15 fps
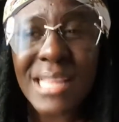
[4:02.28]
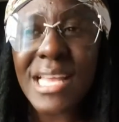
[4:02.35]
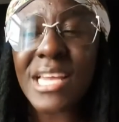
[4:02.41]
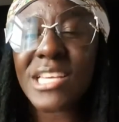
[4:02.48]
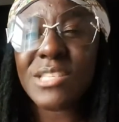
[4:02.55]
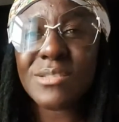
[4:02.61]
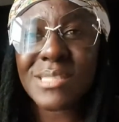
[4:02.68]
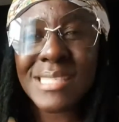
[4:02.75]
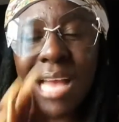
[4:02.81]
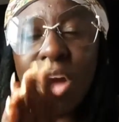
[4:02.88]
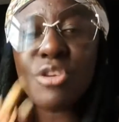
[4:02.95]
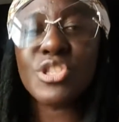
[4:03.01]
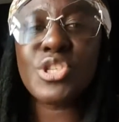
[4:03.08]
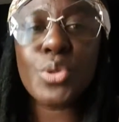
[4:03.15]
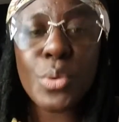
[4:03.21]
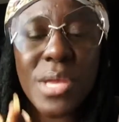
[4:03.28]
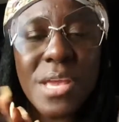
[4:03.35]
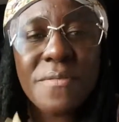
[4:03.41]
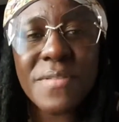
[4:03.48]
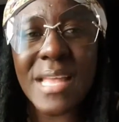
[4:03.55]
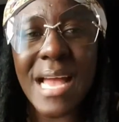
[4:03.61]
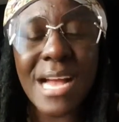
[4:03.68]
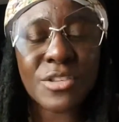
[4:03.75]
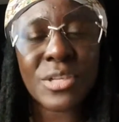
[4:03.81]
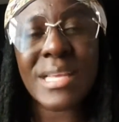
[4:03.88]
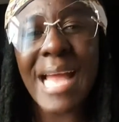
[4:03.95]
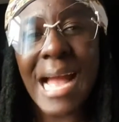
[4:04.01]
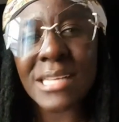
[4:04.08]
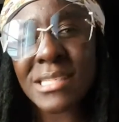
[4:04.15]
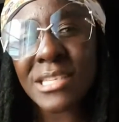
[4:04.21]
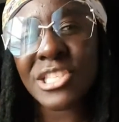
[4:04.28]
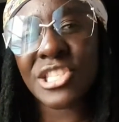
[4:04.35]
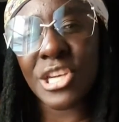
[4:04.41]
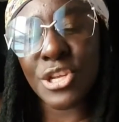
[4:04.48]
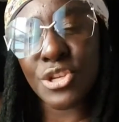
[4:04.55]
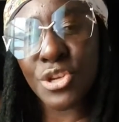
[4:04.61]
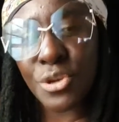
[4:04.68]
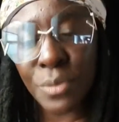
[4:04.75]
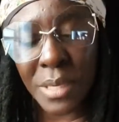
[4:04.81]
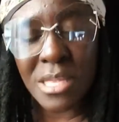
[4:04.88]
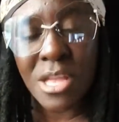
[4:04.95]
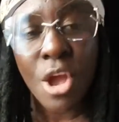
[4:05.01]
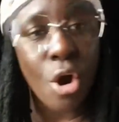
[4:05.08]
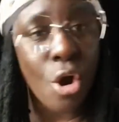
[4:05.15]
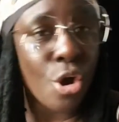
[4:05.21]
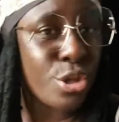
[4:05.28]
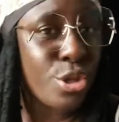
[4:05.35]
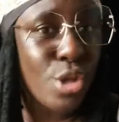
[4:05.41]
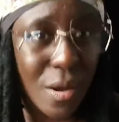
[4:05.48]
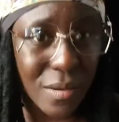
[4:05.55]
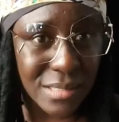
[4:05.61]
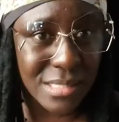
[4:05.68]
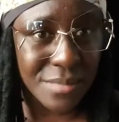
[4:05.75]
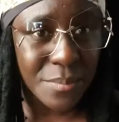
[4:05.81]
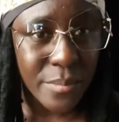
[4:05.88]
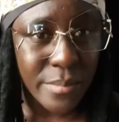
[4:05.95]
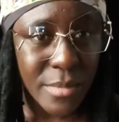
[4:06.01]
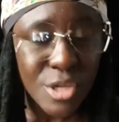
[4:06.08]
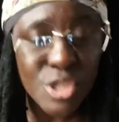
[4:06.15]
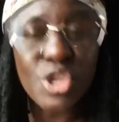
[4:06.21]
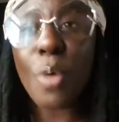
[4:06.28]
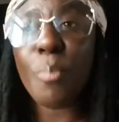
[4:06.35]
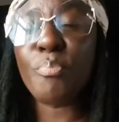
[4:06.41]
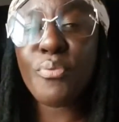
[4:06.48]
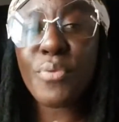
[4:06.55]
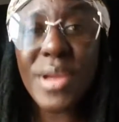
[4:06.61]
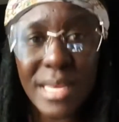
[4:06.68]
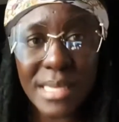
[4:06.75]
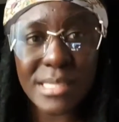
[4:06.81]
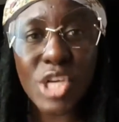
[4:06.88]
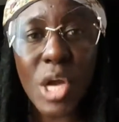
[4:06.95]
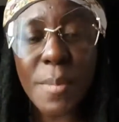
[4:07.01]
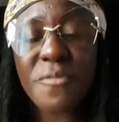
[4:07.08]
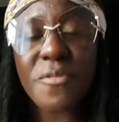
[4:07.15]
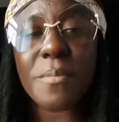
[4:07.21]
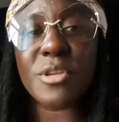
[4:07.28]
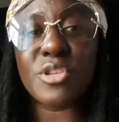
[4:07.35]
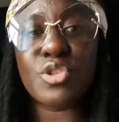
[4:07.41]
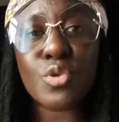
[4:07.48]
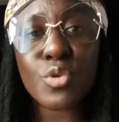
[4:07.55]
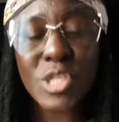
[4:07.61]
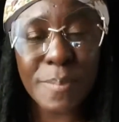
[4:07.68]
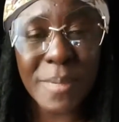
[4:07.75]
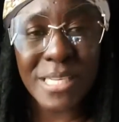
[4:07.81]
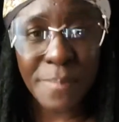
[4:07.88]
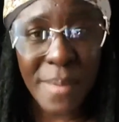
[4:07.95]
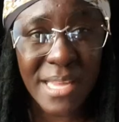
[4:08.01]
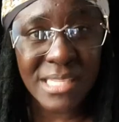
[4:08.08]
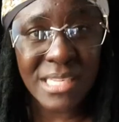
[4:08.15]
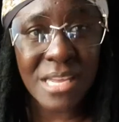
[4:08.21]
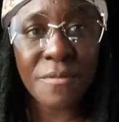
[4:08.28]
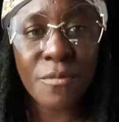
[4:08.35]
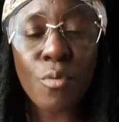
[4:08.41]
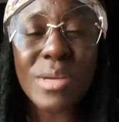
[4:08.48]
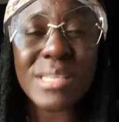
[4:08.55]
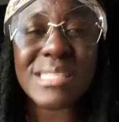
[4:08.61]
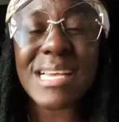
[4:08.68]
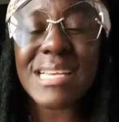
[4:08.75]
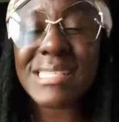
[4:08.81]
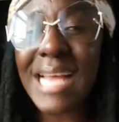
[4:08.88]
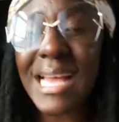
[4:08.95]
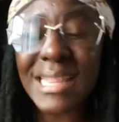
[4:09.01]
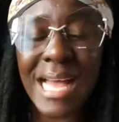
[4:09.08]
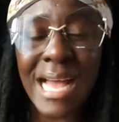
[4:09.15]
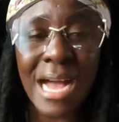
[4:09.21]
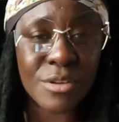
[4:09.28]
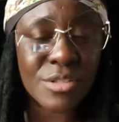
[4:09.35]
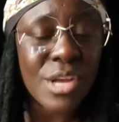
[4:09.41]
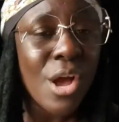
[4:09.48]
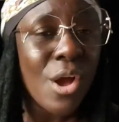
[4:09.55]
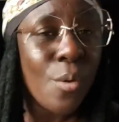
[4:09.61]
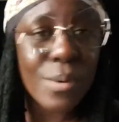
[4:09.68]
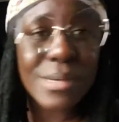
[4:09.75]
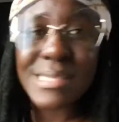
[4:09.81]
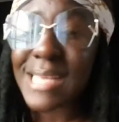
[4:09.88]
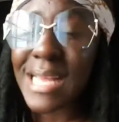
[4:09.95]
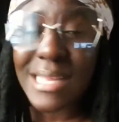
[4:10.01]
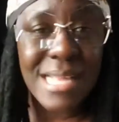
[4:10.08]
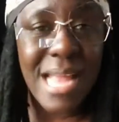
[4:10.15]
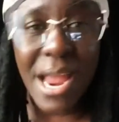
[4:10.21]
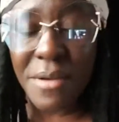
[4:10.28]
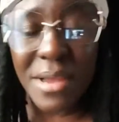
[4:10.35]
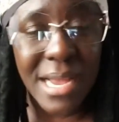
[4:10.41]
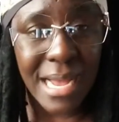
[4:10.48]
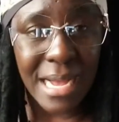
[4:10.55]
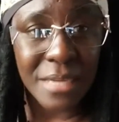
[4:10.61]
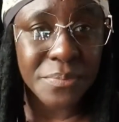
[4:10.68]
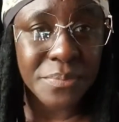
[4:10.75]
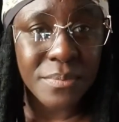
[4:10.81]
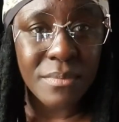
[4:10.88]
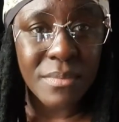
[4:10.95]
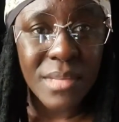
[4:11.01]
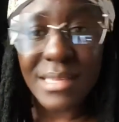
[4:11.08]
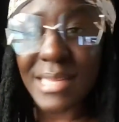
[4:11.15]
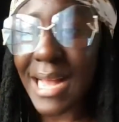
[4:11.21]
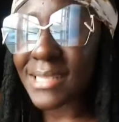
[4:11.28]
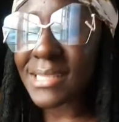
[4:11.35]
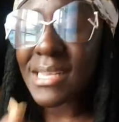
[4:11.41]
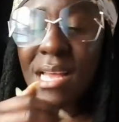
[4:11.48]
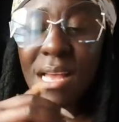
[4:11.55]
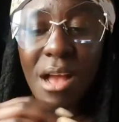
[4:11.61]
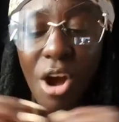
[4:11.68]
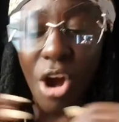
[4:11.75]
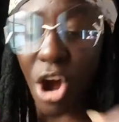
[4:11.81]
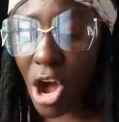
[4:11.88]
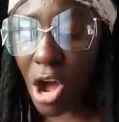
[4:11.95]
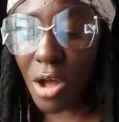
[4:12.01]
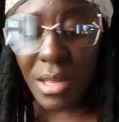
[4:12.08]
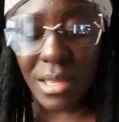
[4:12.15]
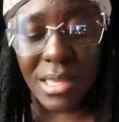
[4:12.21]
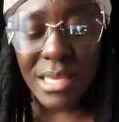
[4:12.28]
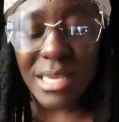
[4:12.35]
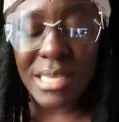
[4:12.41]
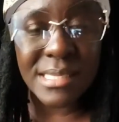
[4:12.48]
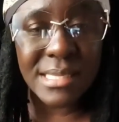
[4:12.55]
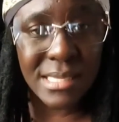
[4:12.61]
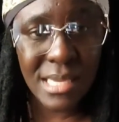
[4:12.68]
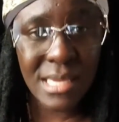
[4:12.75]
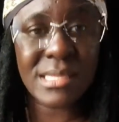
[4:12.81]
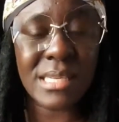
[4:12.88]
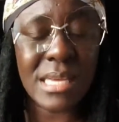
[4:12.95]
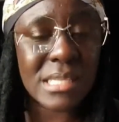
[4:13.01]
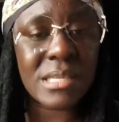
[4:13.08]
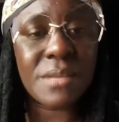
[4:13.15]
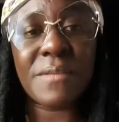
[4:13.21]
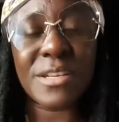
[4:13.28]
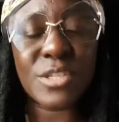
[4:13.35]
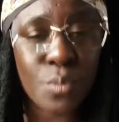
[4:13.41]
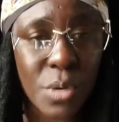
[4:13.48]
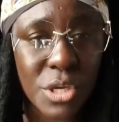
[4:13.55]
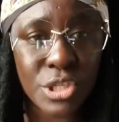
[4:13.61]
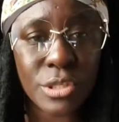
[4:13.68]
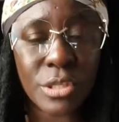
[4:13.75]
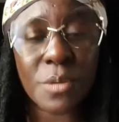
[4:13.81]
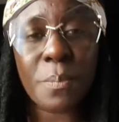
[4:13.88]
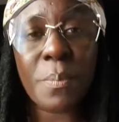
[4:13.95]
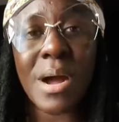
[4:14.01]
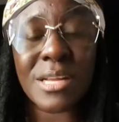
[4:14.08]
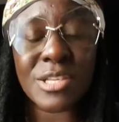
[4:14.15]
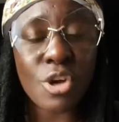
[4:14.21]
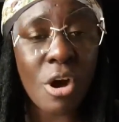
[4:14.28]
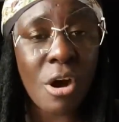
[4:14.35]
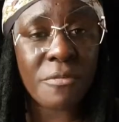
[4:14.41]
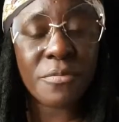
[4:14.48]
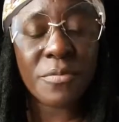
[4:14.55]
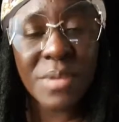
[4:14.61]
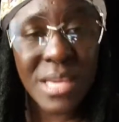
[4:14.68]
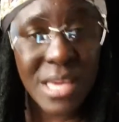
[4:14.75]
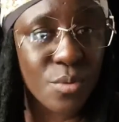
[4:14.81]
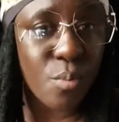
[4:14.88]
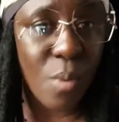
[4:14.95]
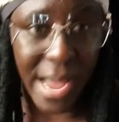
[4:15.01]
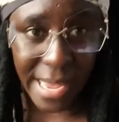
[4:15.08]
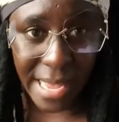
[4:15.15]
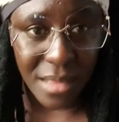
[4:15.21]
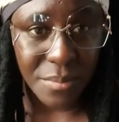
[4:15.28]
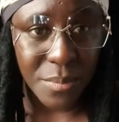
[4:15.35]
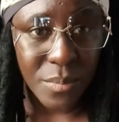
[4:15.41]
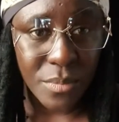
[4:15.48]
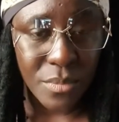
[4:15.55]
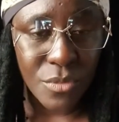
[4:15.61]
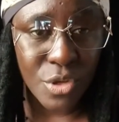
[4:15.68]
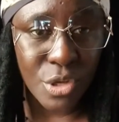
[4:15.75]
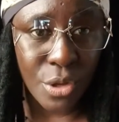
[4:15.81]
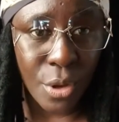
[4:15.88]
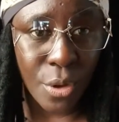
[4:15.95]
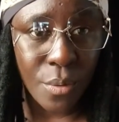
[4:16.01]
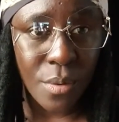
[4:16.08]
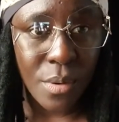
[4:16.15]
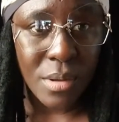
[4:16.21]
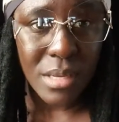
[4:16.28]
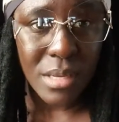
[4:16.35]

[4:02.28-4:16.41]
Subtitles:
and then it tells you if they're actually acting genuine or not. So Prince, coming from a dude's perspective who is inside the house, was telling Erica that all he sees is infatuation on the part of Kidwaya, you know,